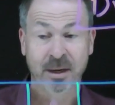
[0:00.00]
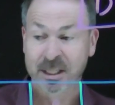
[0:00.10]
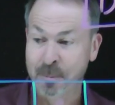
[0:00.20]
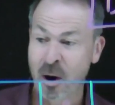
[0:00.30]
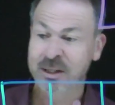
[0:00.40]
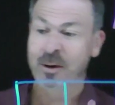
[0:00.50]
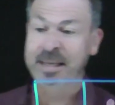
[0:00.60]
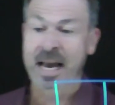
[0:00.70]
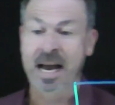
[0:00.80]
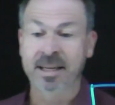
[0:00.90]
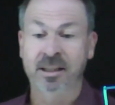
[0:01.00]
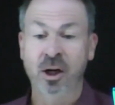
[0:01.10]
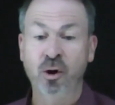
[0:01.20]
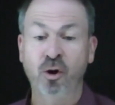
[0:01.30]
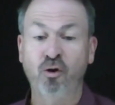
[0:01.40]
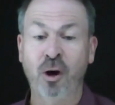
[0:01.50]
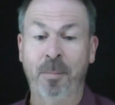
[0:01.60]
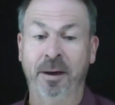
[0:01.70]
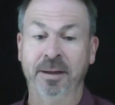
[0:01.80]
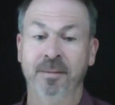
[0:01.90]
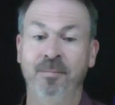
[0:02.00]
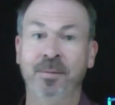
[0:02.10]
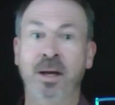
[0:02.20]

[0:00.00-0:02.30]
Suppose I was asked to triple it.